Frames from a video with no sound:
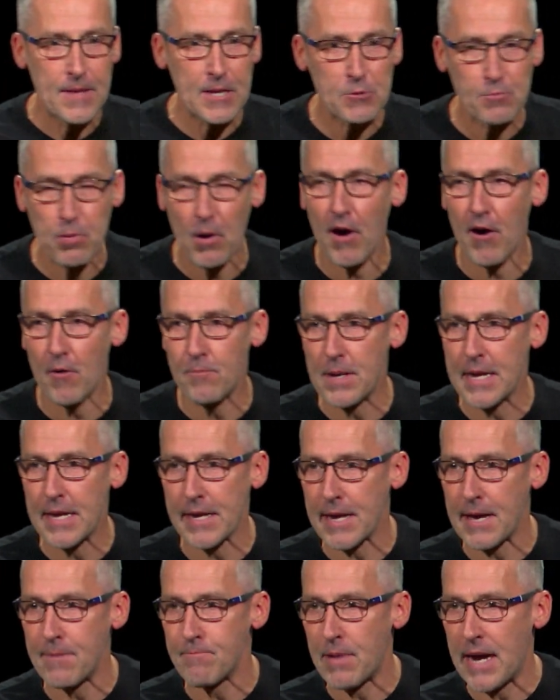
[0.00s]
is part of being
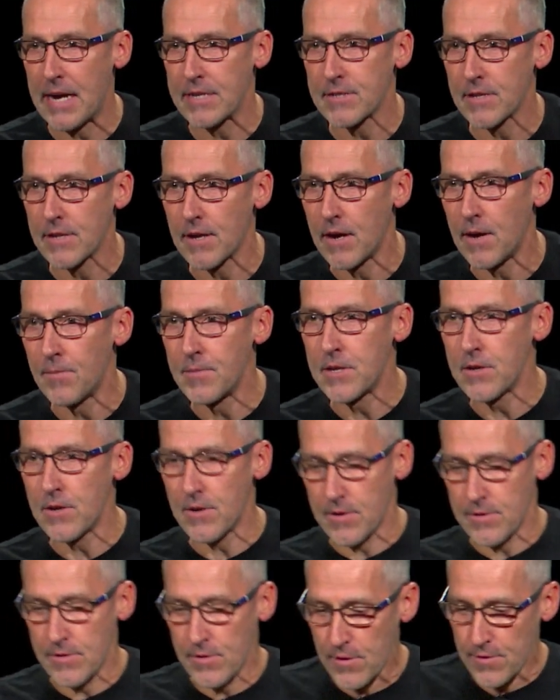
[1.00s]
an ambassador. I mean,
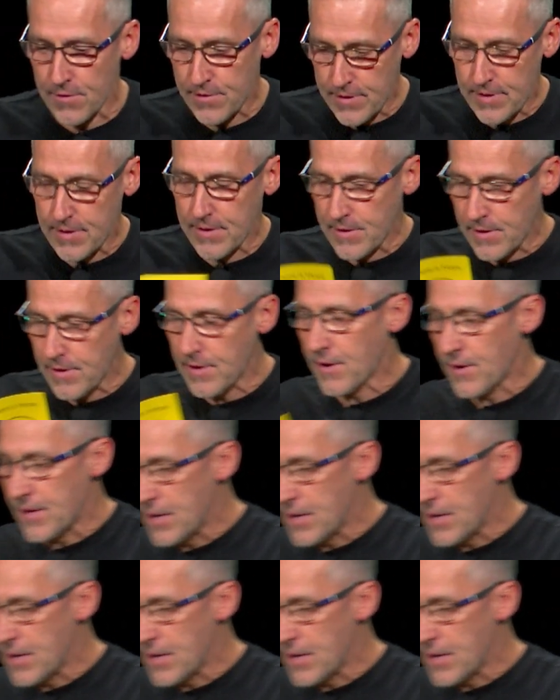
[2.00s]
not, not in